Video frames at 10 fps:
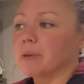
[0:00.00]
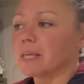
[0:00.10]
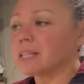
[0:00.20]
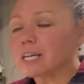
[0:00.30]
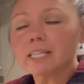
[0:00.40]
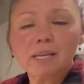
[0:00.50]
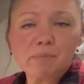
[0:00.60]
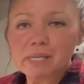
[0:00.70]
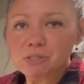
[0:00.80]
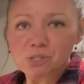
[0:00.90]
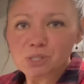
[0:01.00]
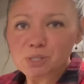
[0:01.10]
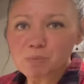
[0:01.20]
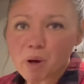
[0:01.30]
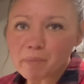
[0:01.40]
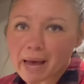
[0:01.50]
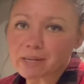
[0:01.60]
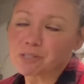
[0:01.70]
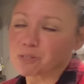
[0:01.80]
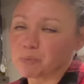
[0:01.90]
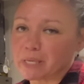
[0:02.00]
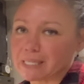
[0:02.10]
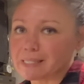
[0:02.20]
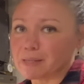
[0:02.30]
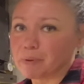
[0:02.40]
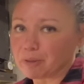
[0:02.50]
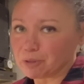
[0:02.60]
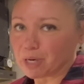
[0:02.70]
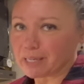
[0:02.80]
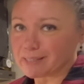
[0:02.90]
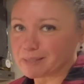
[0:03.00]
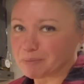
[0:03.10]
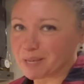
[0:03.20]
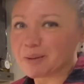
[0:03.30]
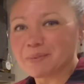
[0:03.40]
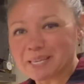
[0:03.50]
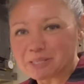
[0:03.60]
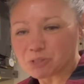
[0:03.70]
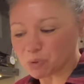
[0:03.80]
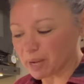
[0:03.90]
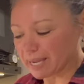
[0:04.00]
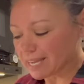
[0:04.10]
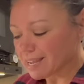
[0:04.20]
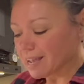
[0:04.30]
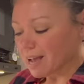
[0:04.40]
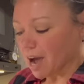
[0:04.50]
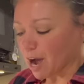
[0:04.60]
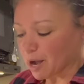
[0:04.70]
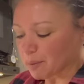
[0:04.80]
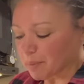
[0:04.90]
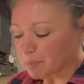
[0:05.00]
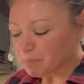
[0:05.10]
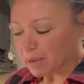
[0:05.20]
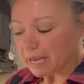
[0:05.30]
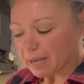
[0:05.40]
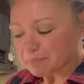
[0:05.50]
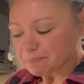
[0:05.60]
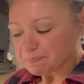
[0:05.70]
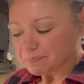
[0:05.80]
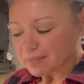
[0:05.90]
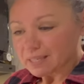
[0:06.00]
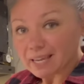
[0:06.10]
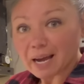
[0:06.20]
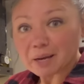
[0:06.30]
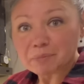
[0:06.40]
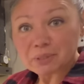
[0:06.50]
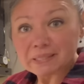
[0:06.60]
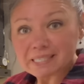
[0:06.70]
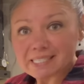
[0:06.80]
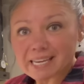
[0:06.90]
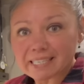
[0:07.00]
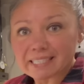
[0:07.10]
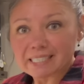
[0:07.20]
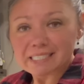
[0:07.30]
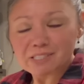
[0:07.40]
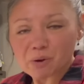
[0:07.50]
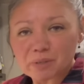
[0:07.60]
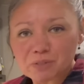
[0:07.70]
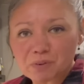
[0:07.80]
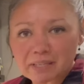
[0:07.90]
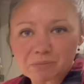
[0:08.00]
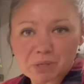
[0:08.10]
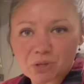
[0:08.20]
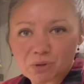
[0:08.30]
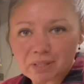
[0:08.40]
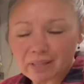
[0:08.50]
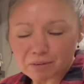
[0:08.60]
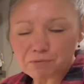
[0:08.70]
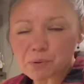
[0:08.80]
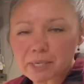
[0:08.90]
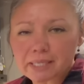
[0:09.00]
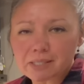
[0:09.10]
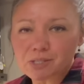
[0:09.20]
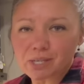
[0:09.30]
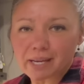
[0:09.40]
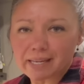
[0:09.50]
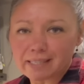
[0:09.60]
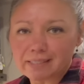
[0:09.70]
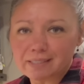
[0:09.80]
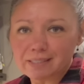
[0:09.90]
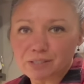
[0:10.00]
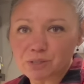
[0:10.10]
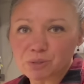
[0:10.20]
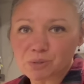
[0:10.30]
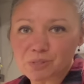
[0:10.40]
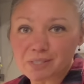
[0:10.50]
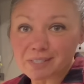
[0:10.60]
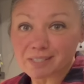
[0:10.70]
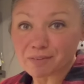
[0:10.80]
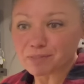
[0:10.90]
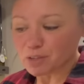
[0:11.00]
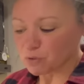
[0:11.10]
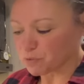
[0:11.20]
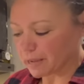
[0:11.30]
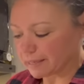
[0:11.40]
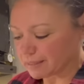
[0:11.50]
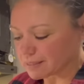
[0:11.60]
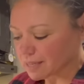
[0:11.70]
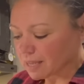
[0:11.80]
Luckily it makes just a small batch so we can see whether or not it's something we enjoy. But yeah, I'm really excited. It's always fun when you can like forage and use the stuff that you find.